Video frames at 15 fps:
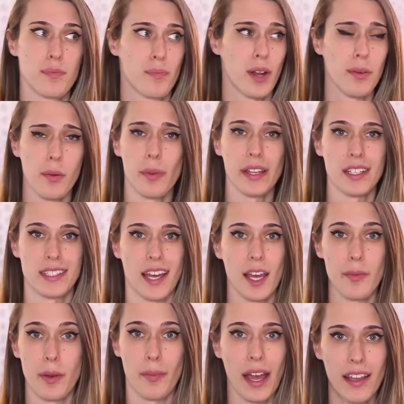was probably a
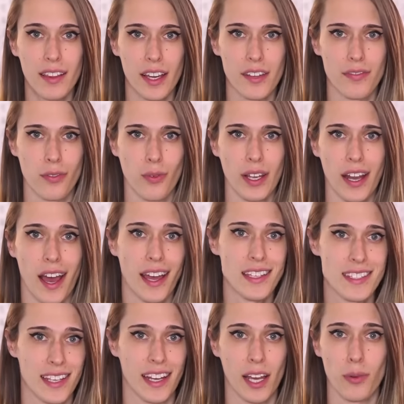time in my life when
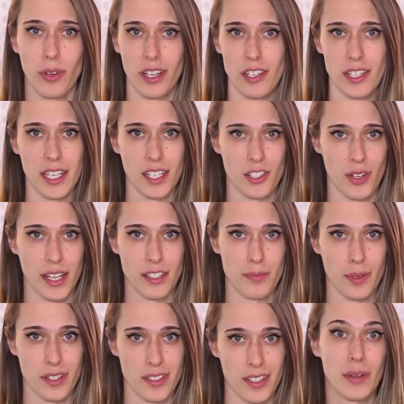I said I wouldn't date a
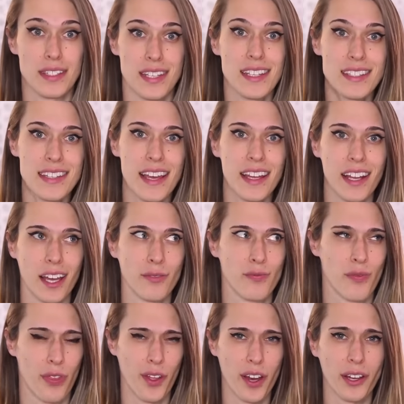trans person, but since then
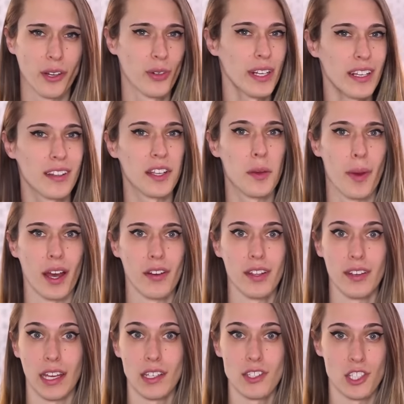I've thought critically about
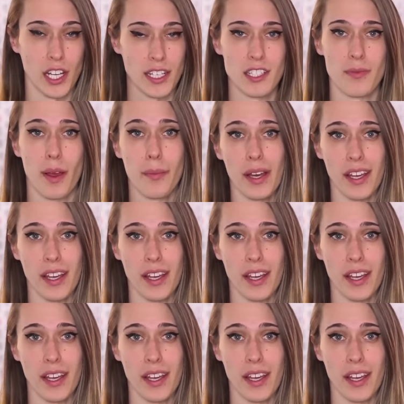it and changed my